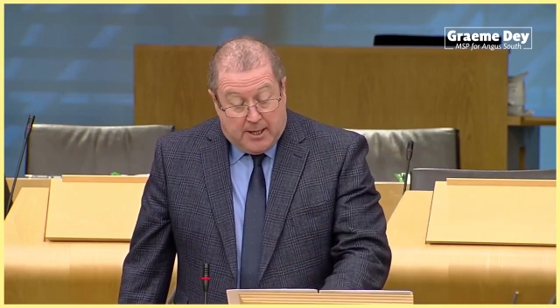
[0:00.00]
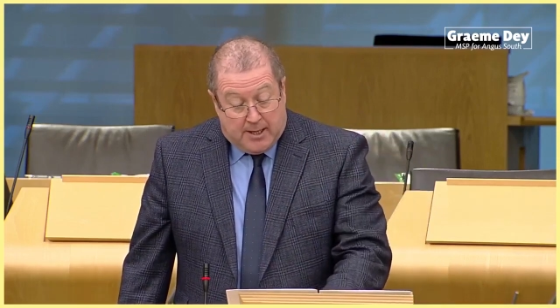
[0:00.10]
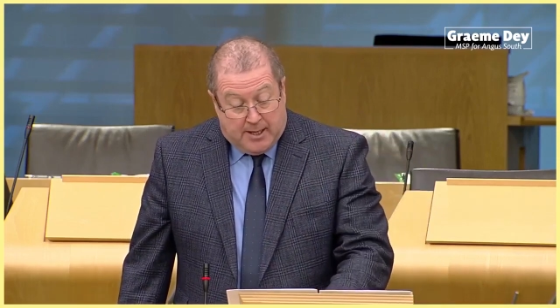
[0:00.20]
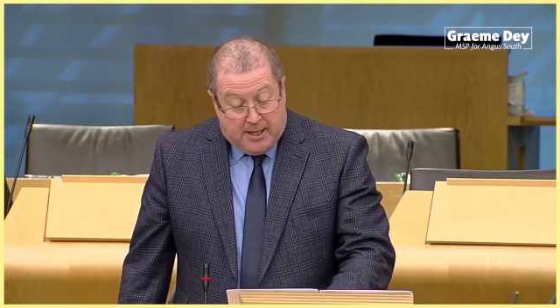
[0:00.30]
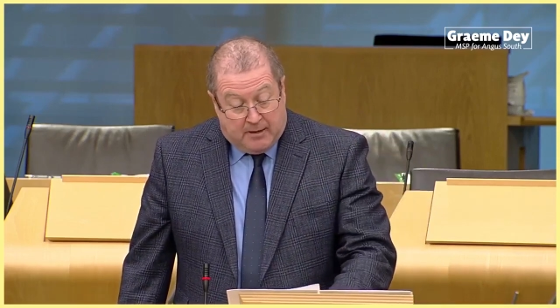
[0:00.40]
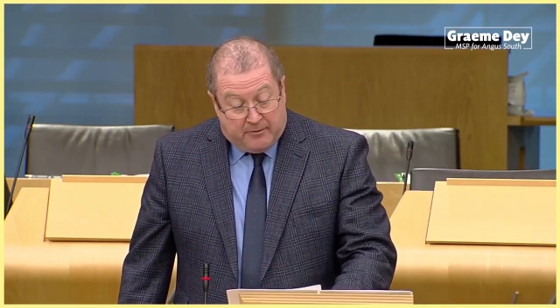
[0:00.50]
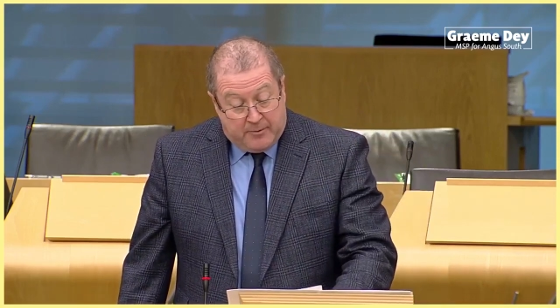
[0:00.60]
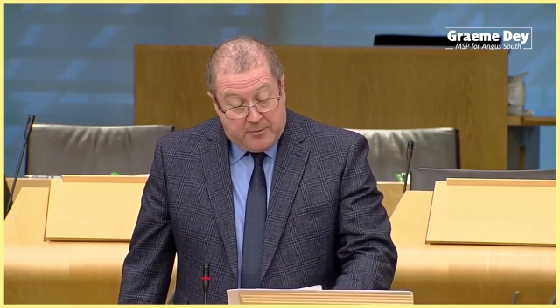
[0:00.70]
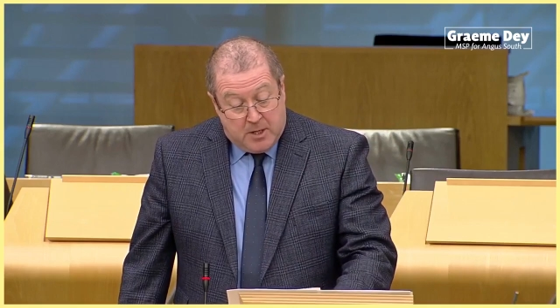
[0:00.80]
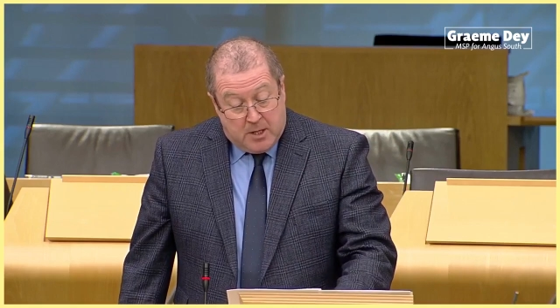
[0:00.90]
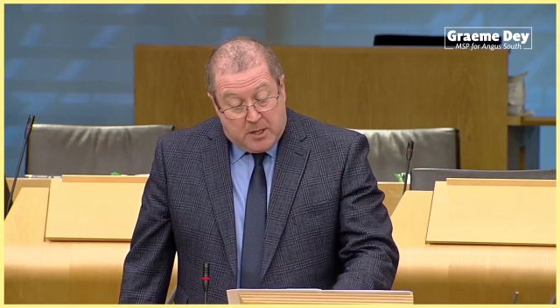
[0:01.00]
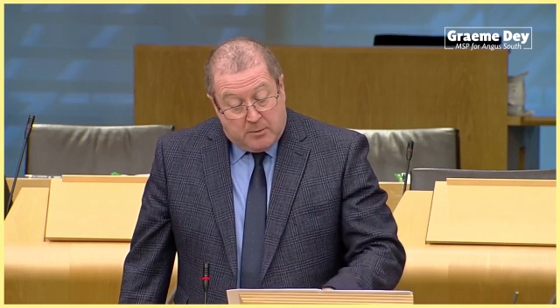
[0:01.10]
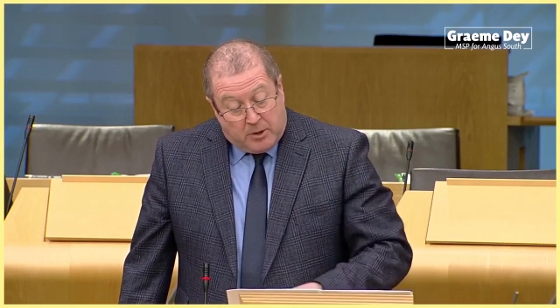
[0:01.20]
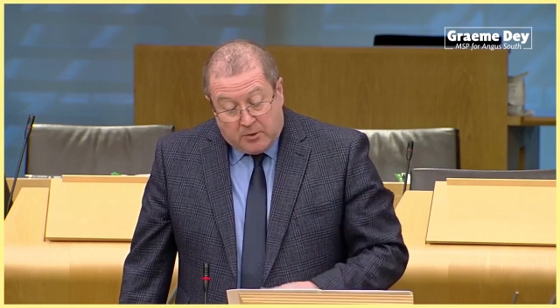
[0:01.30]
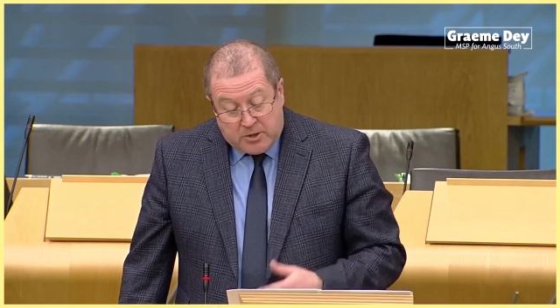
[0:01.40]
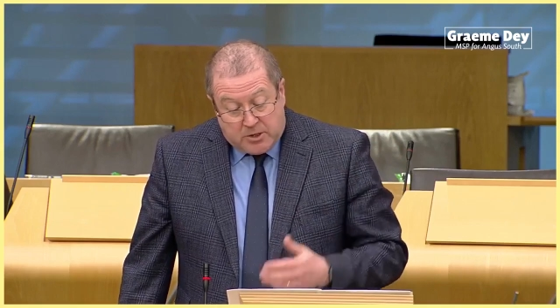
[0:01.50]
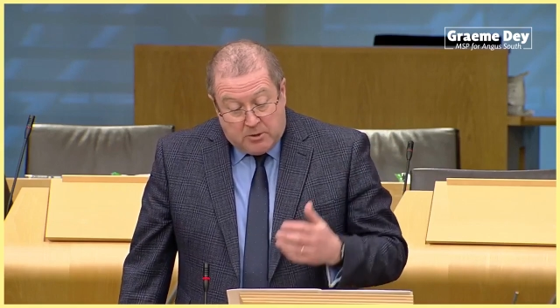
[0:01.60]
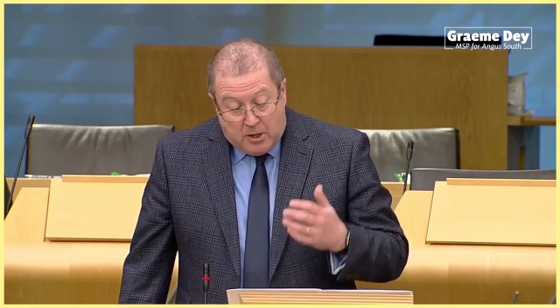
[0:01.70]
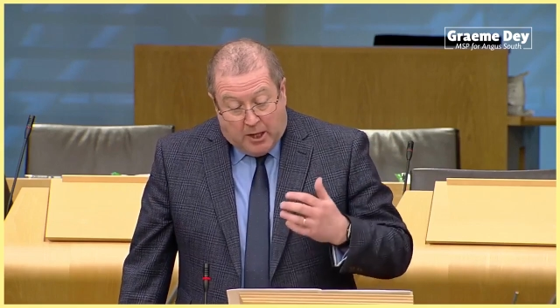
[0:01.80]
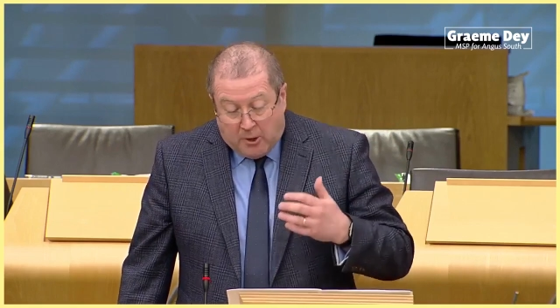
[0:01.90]
have. There were those
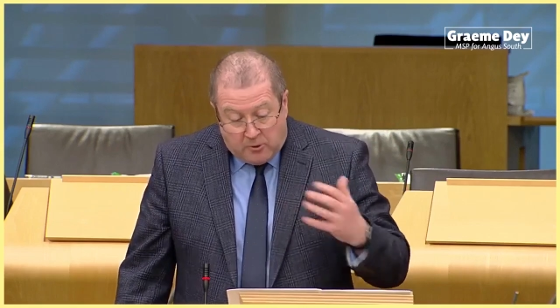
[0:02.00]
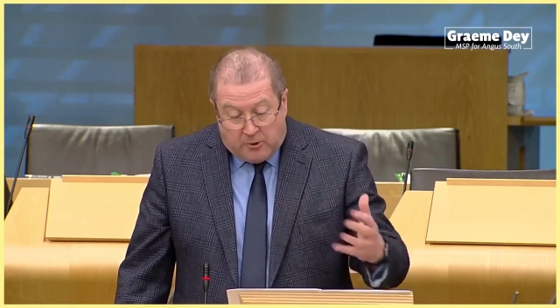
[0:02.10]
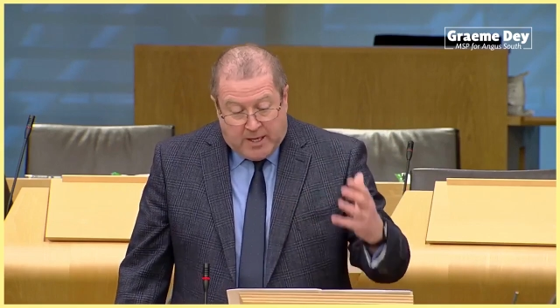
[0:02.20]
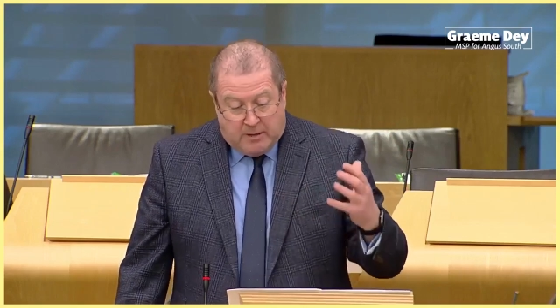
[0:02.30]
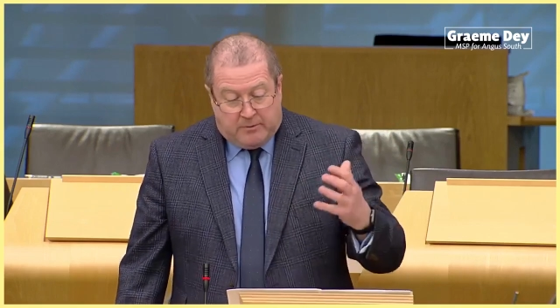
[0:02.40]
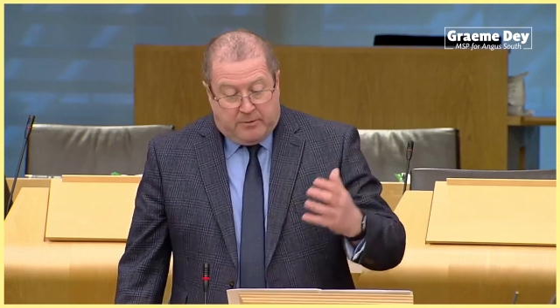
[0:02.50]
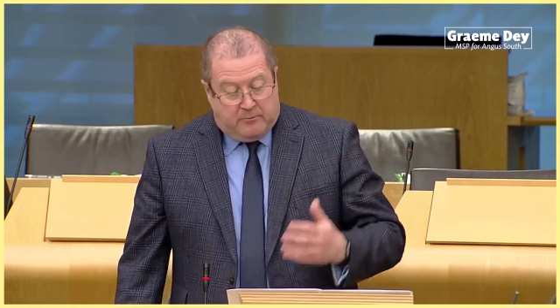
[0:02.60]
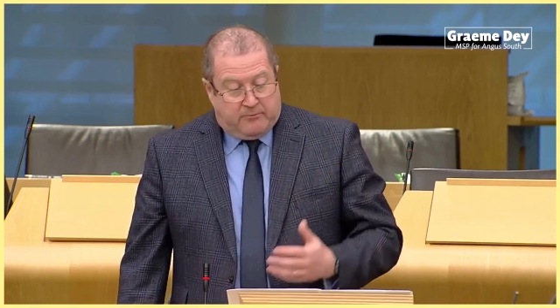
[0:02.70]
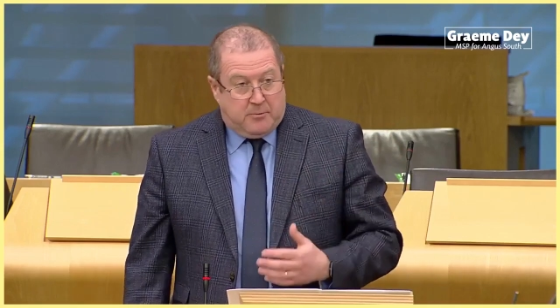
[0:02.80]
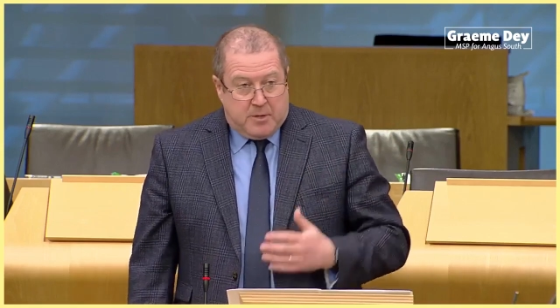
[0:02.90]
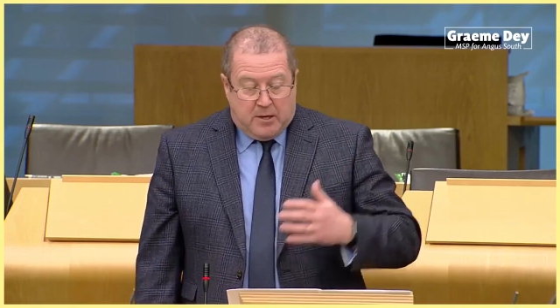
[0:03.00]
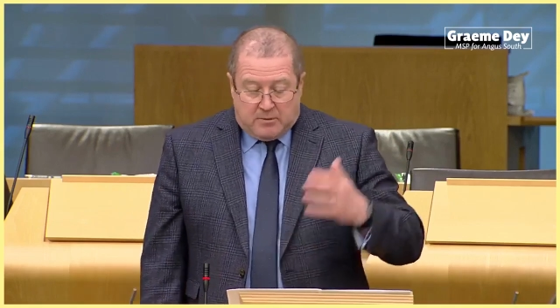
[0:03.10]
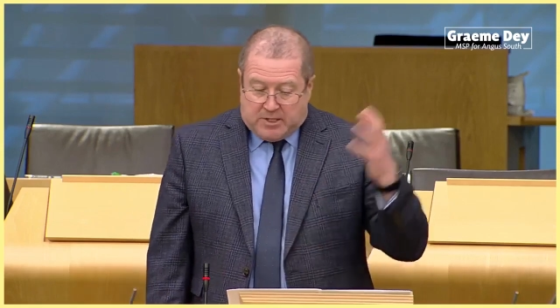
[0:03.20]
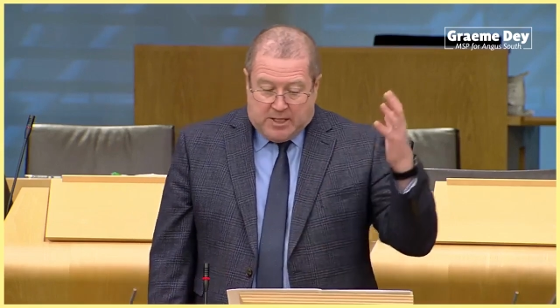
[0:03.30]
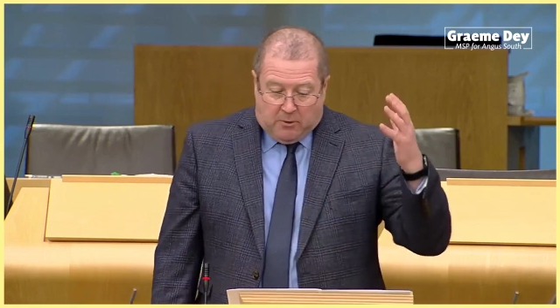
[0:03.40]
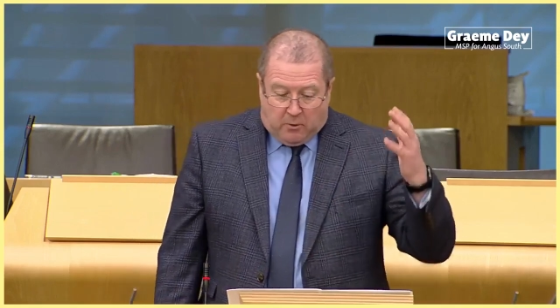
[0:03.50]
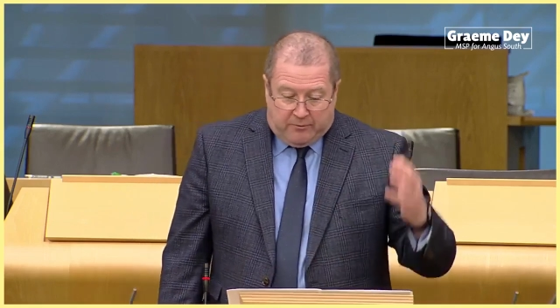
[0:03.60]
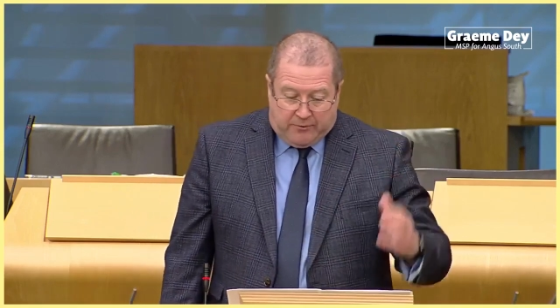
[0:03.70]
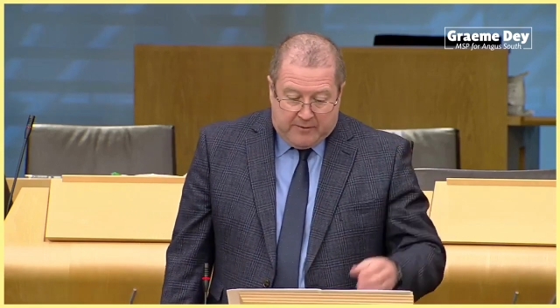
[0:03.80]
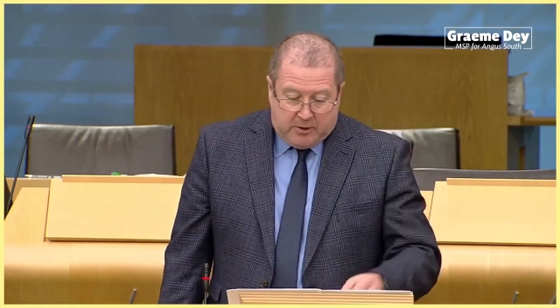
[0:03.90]
who outright, from the outset,
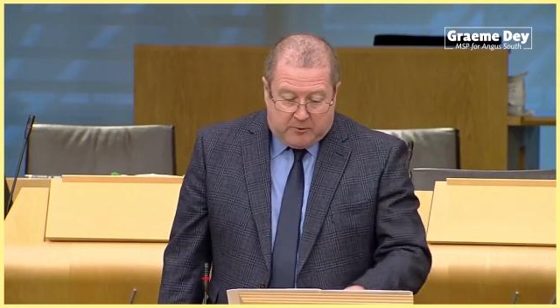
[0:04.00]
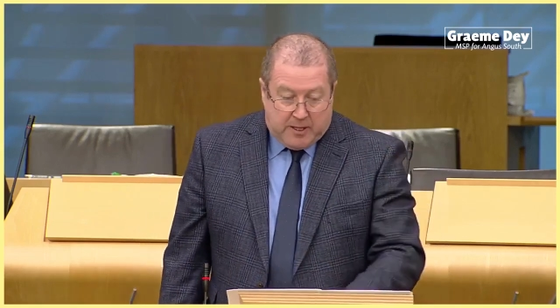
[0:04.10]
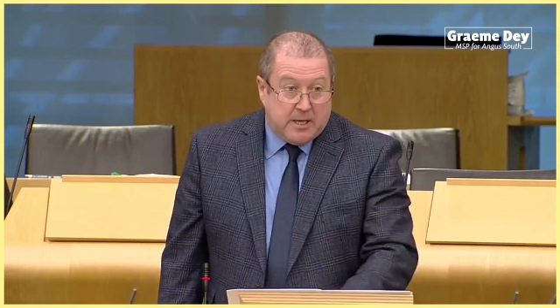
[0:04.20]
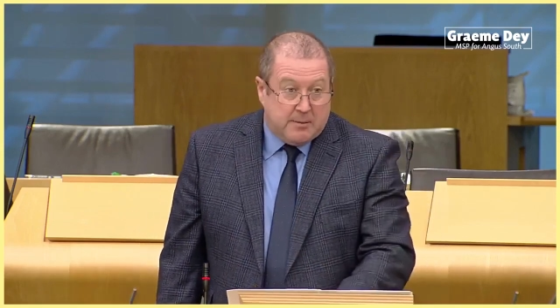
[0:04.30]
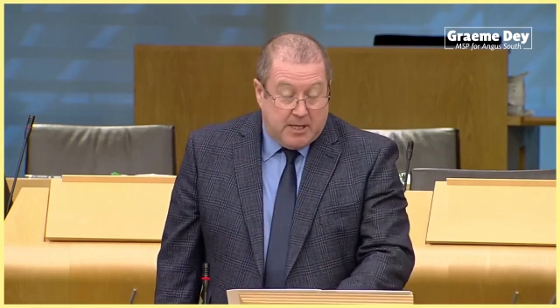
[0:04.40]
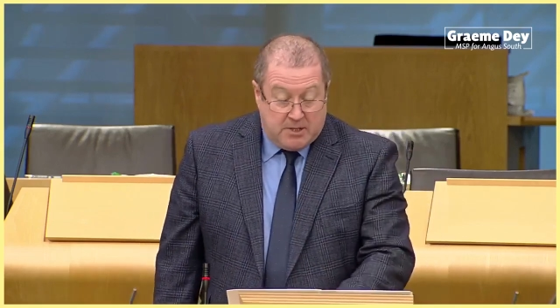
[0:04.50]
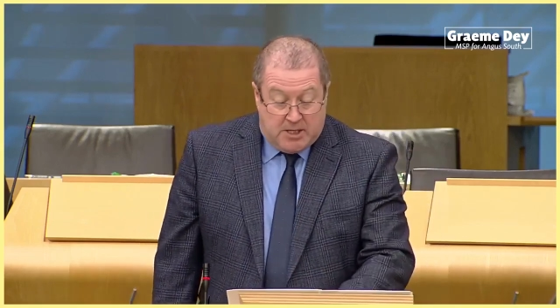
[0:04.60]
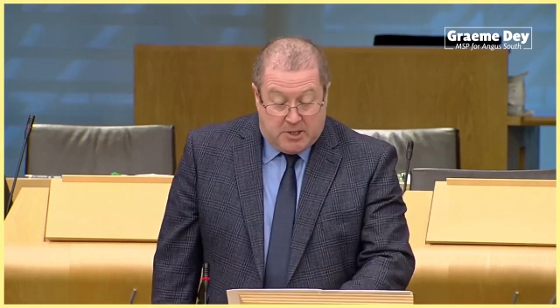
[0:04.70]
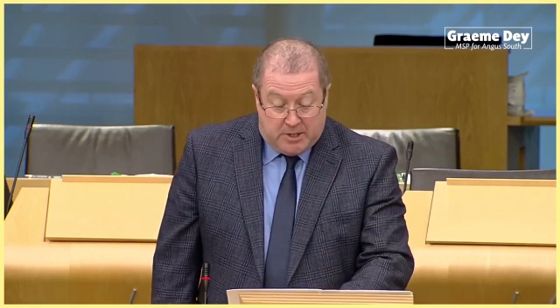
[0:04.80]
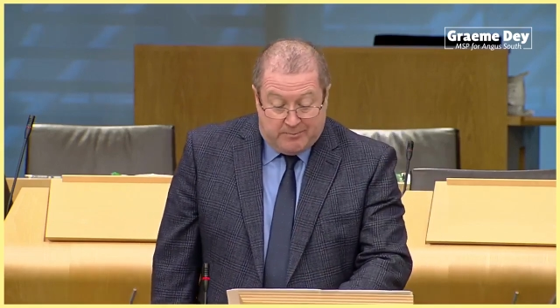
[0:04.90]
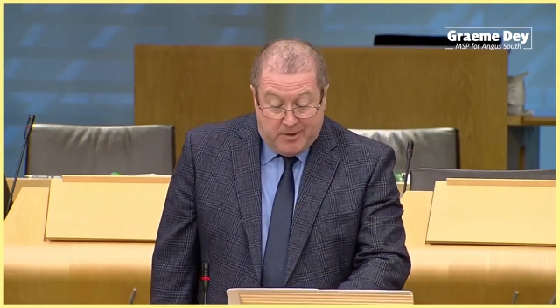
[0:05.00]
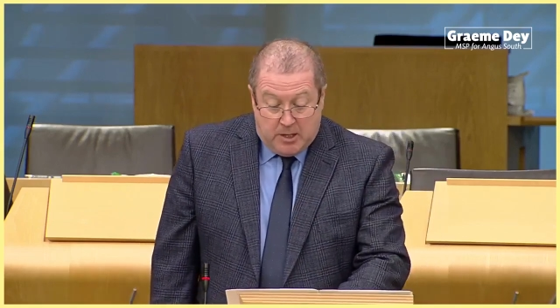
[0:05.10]
favoured randomisation.